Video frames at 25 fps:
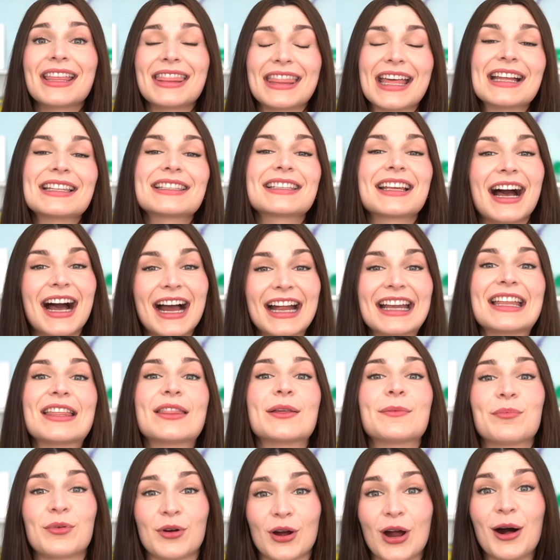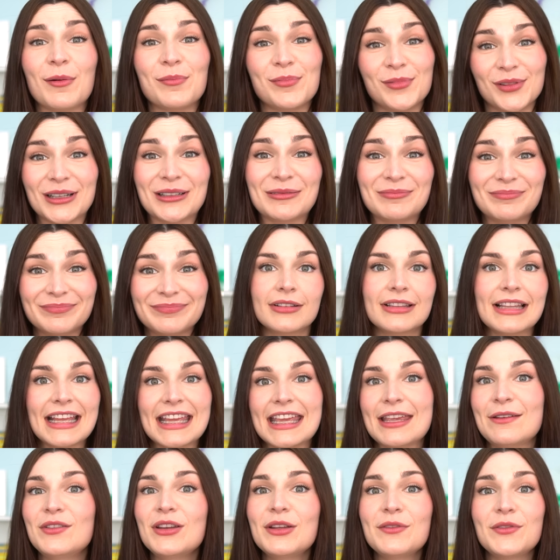That's kind of the problem. Like,
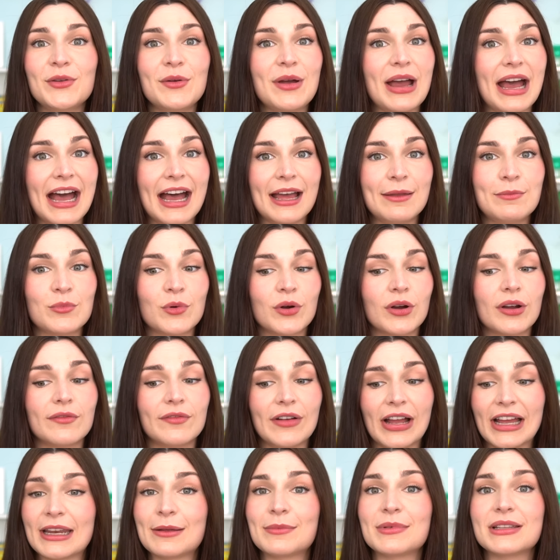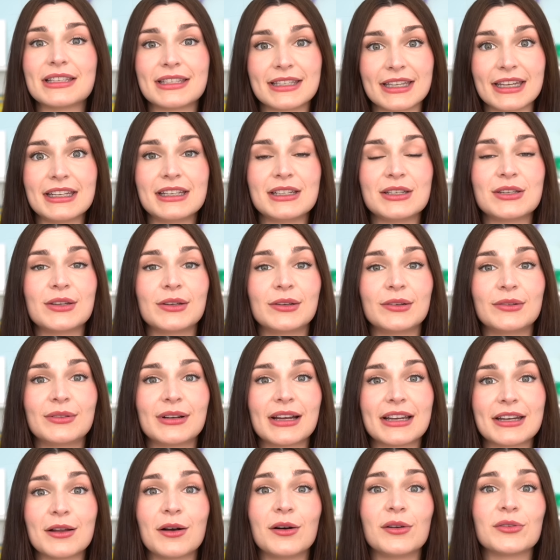even if you add more vitamin C to
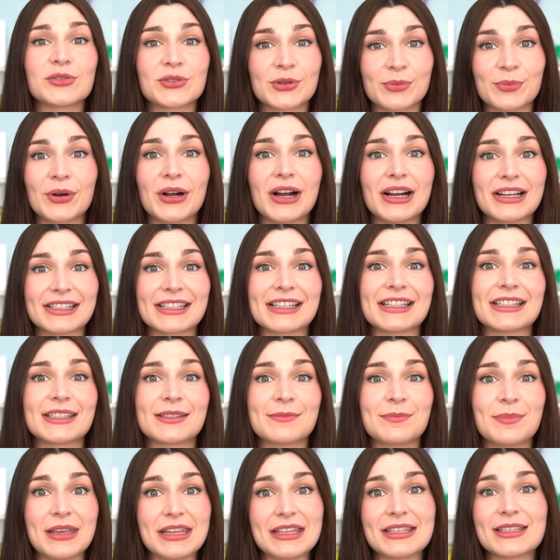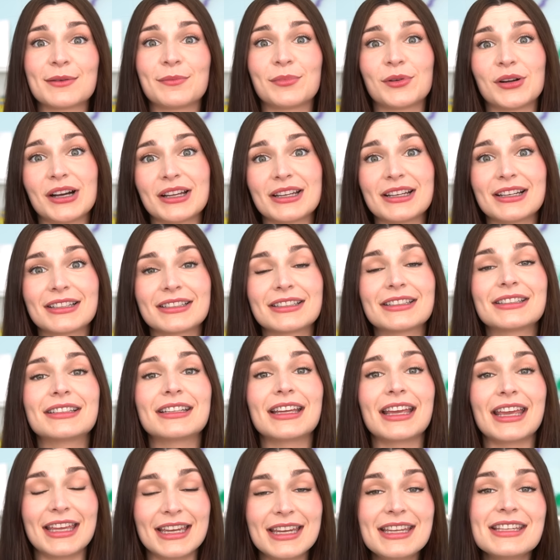an ultra-processed pizza product,
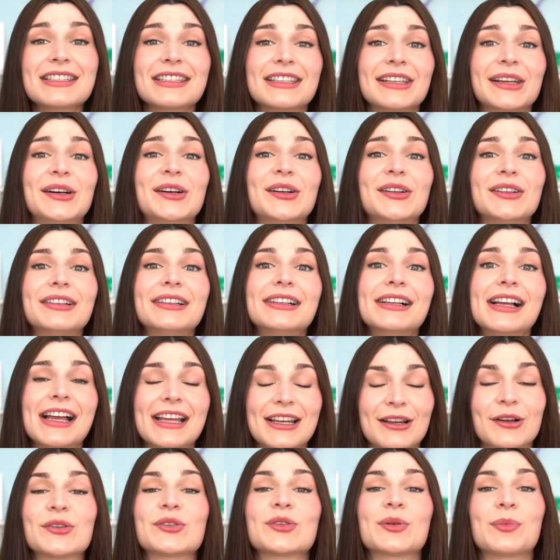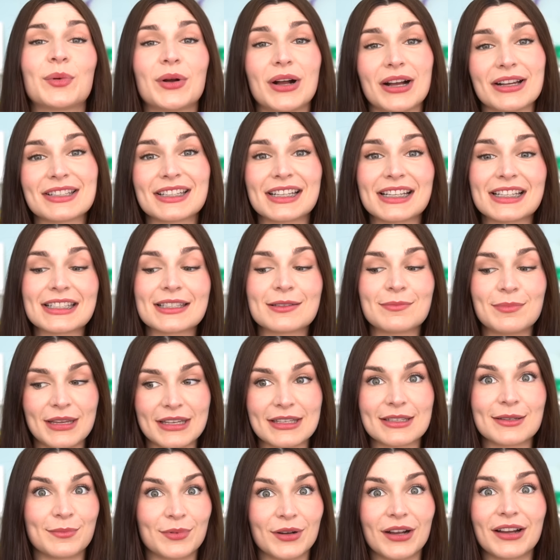it is still an ultra-processed
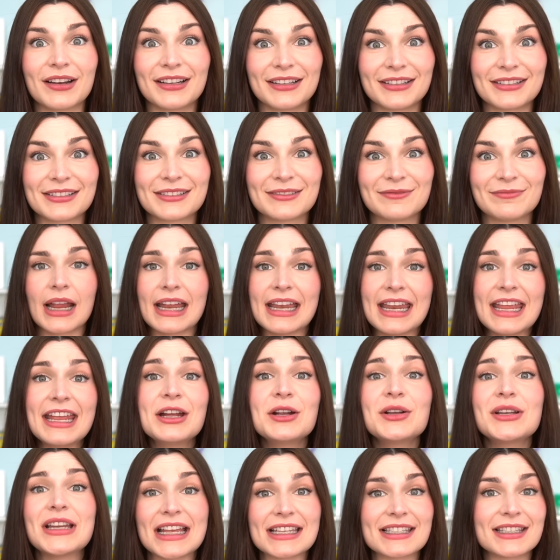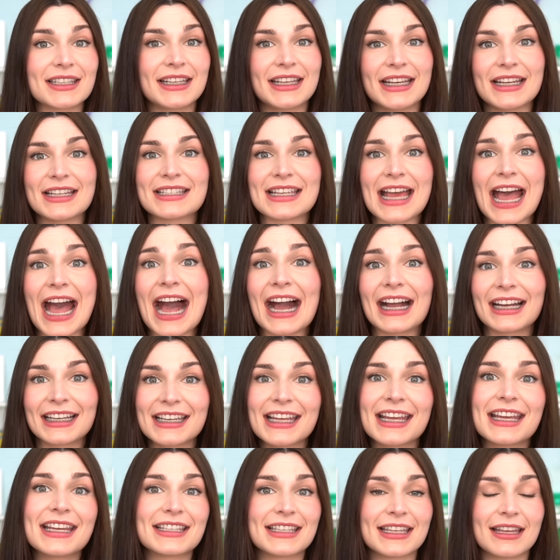pizza product. And here Nestle is
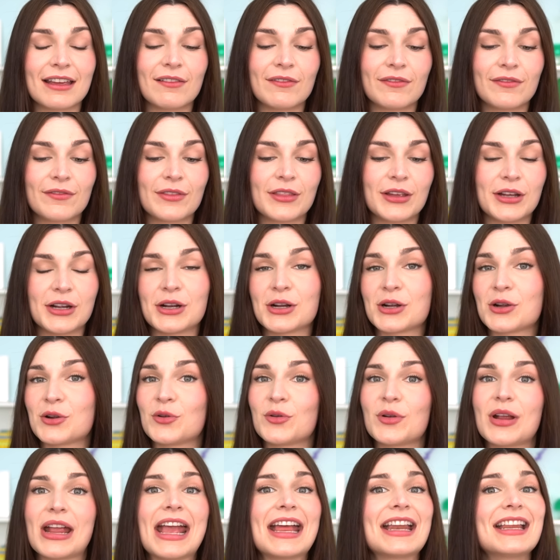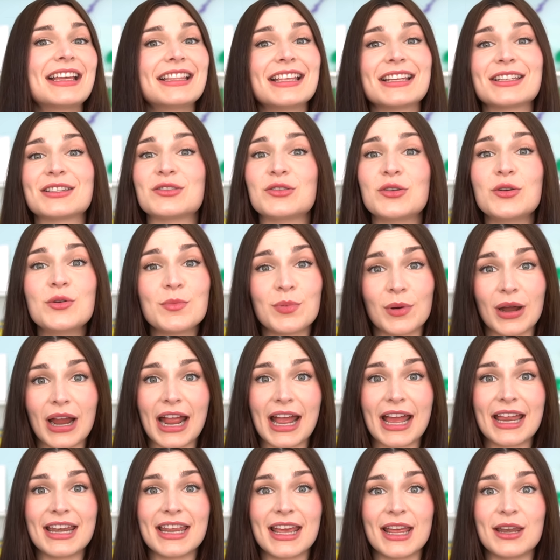acting as if they're creating this new
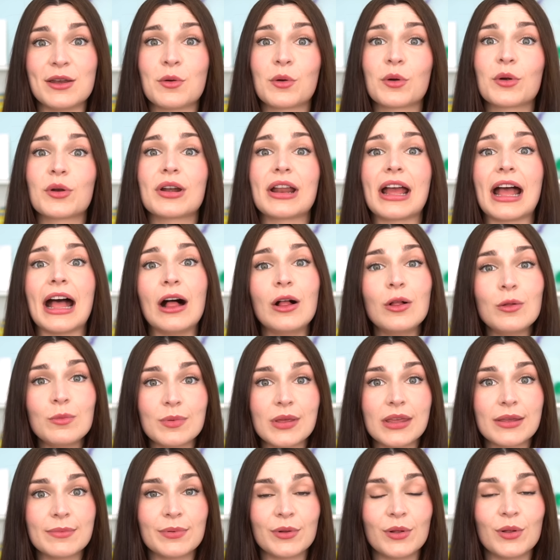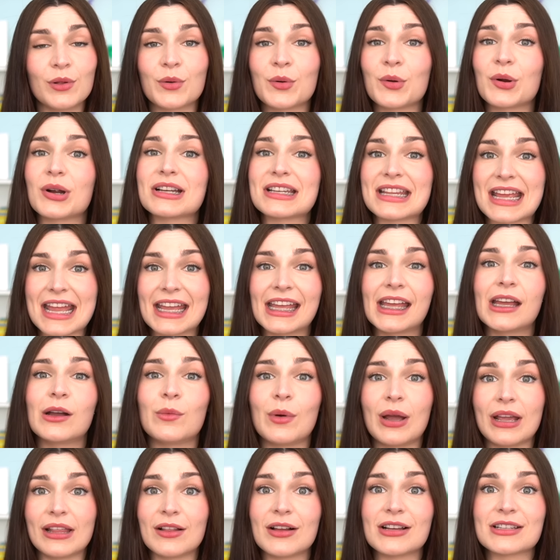brand in order to help people who are
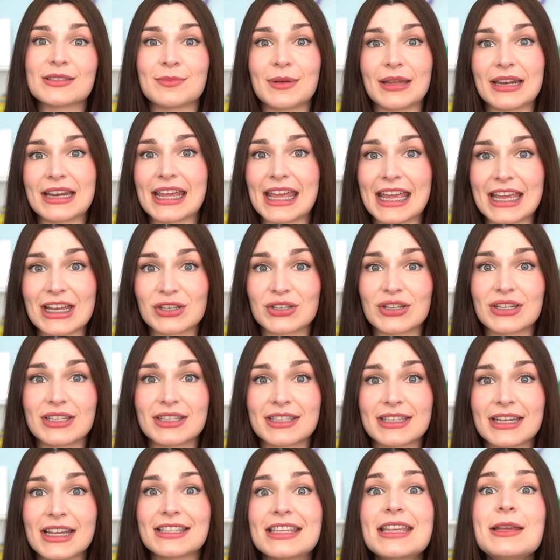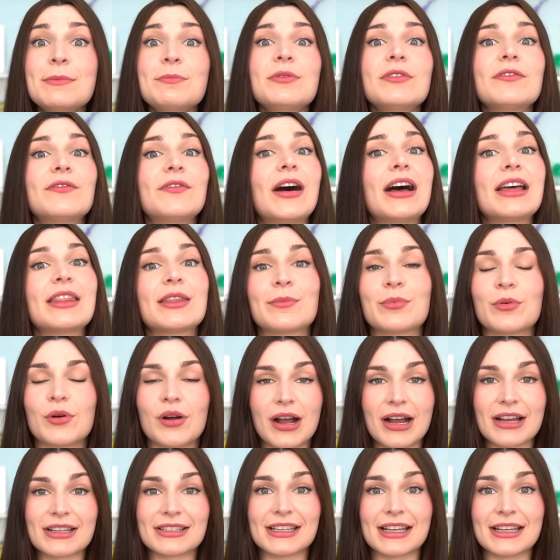taking weight loss medications simplify the
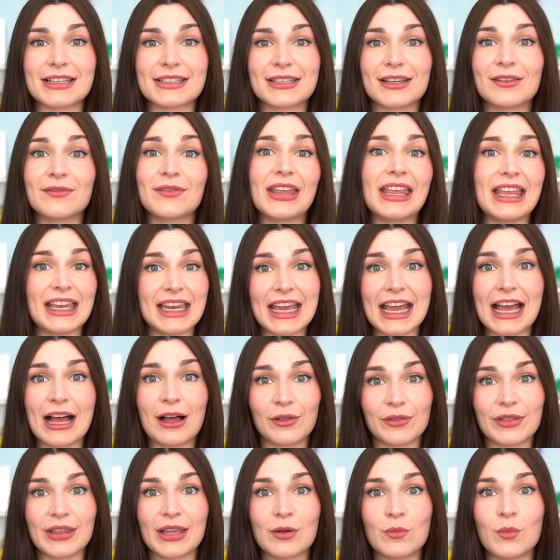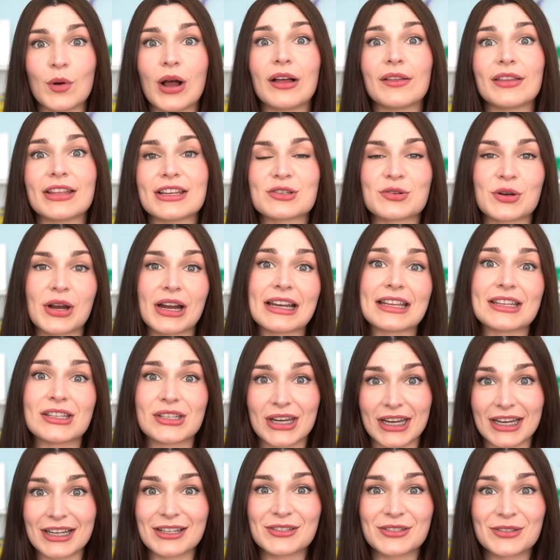process of eating healthy while they try to
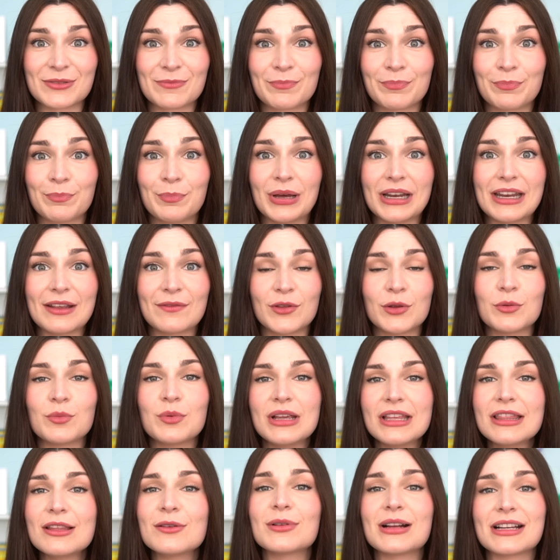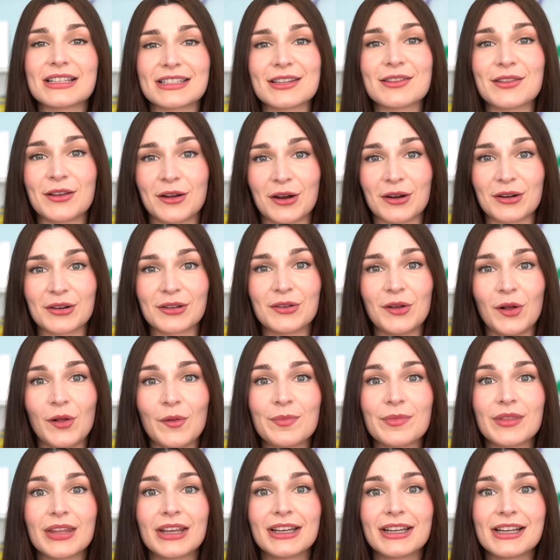change. But if you read the rest of the
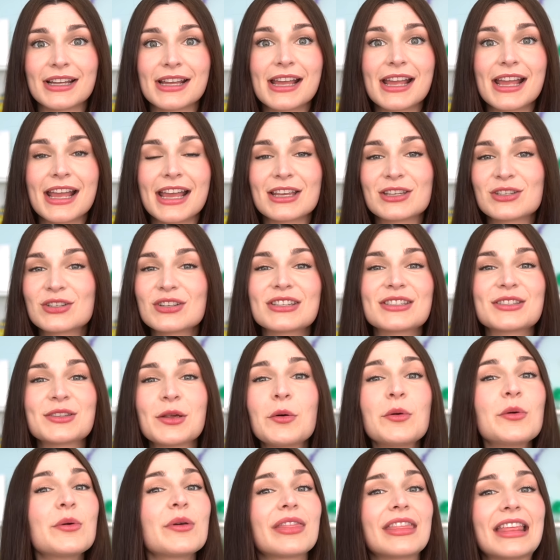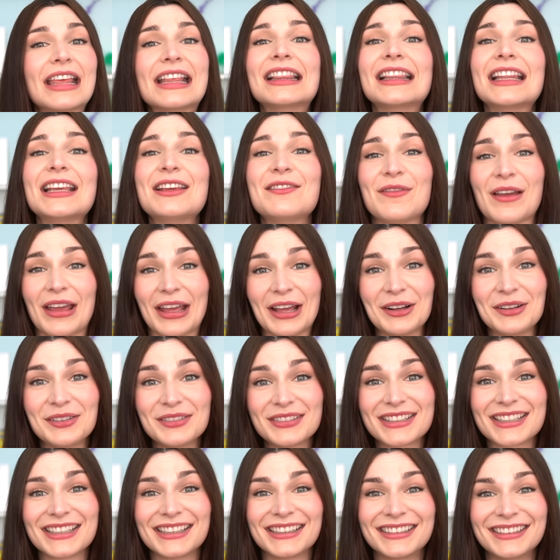article, it's just so thinly
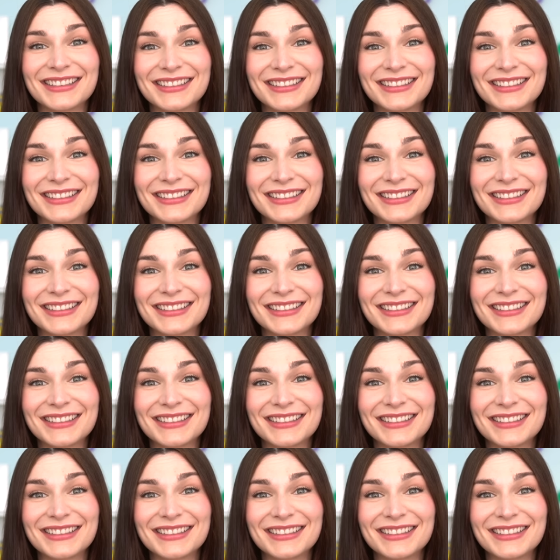veiled.